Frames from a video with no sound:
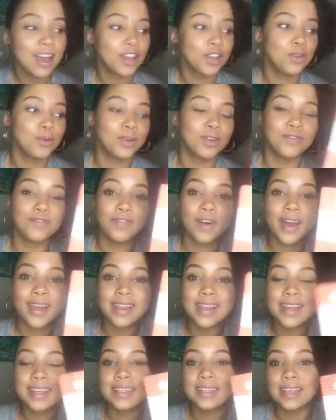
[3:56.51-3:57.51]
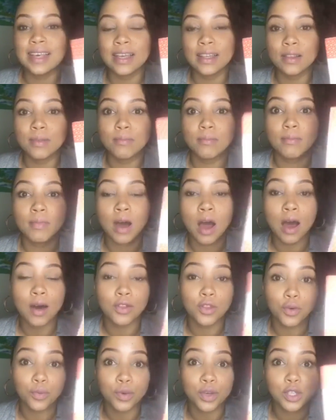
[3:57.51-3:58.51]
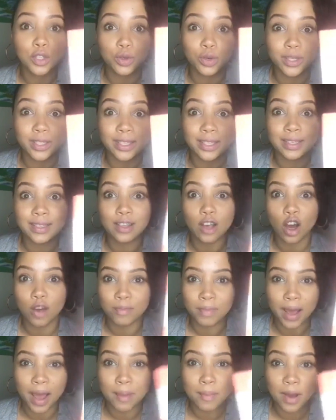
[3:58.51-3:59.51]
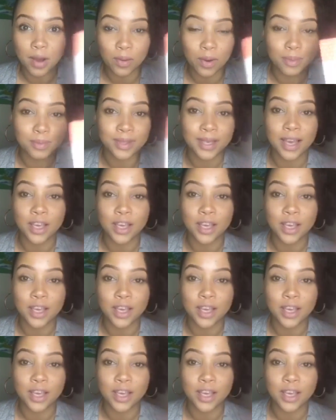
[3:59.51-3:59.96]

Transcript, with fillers: You can find this in uh, the resources on, um, at my website,